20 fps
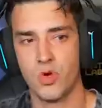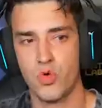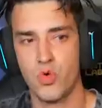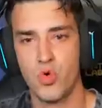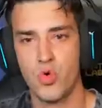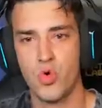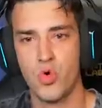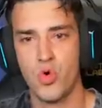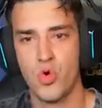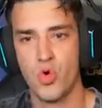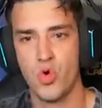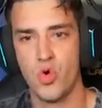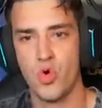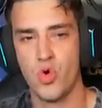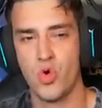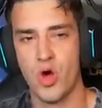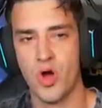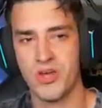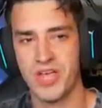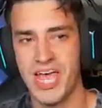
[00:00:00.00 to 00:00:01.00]

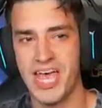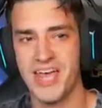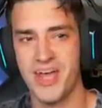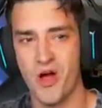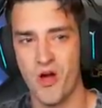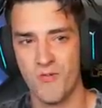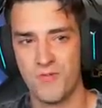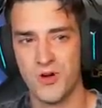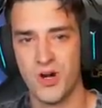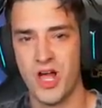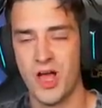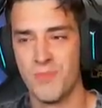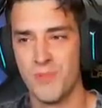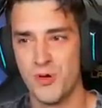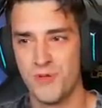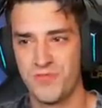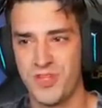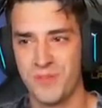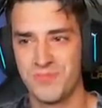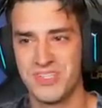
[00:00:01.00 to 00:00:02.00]
Ooh, okay, overall
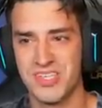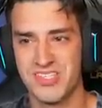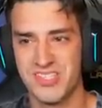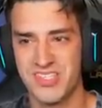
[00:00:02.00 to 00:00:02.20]
moved up to